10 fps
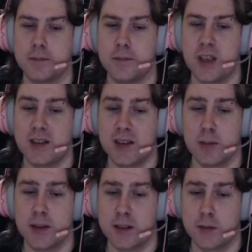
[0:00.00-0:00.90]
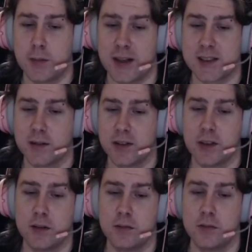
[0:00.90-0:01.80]
Intimidate
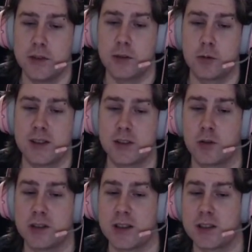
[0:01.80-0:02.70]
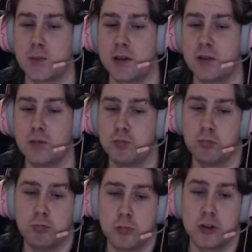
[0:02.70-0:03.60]
passively increases your attack speed,
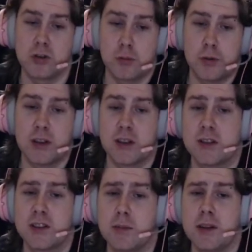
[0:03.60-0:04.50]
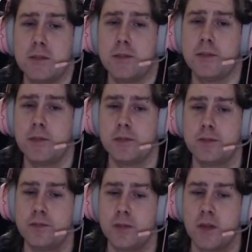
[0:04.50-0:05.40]
which is pretty nice. I mean,
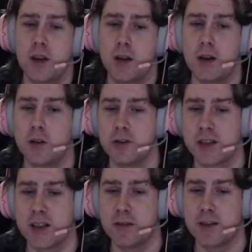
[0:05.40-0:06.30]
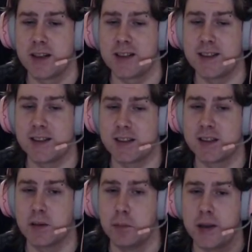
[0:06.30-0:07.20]
honestly, I feel like this
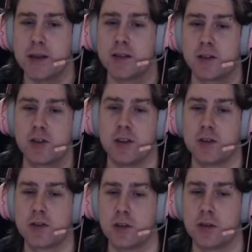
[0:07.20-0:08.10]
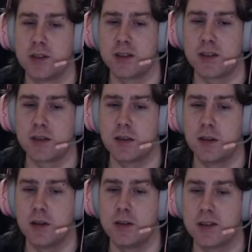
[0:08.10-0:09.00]
is the biggest change though. This
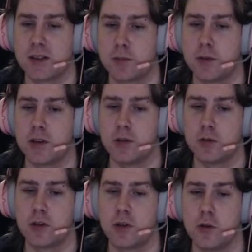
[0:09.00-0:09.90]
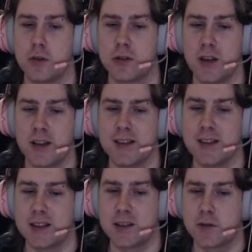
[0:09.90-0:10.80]
is pretty huge too, but
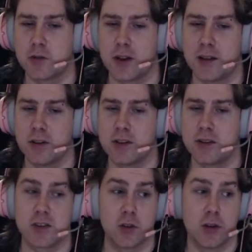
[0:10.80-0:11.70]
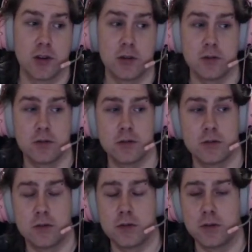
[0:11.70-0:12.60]
this for leveling solo
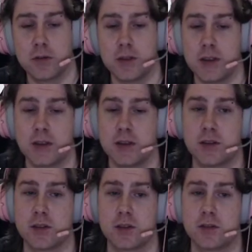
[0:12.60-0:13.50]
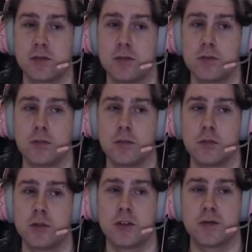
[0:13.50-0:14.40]
is
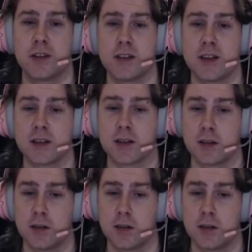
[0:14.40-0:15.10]
just fantastic.